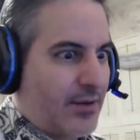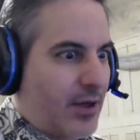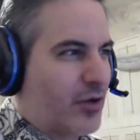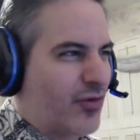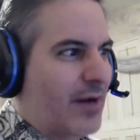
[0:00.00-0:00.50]

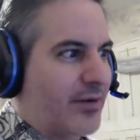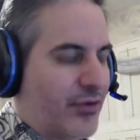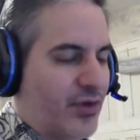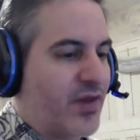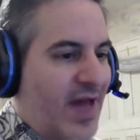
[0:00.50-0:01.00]
a crowd of
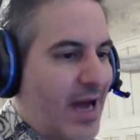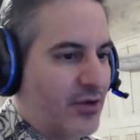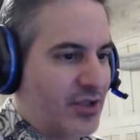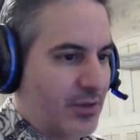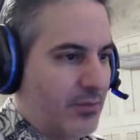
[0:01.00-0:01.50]

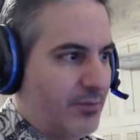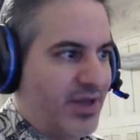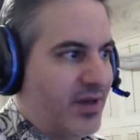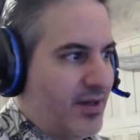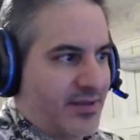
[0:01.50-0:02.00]
3,000
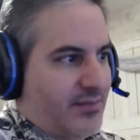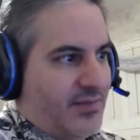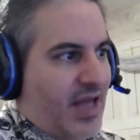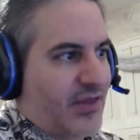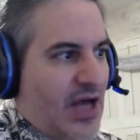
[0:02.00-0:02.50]
because
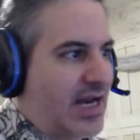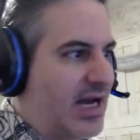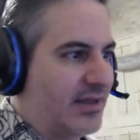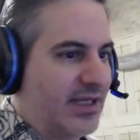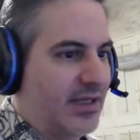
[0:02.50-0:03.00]
they thought
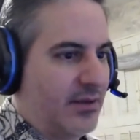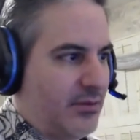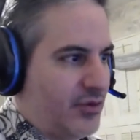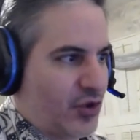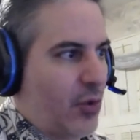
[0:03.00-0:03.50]
Ali
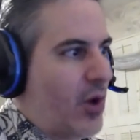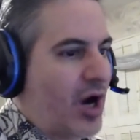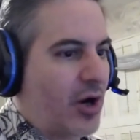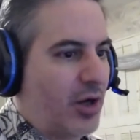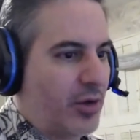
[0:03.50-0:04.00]
was going to
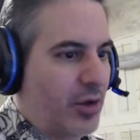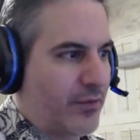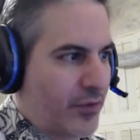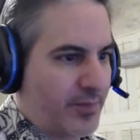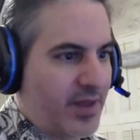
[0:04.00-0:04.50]
walk all
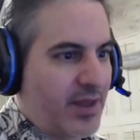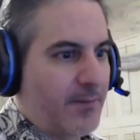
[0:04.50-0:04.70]
over him.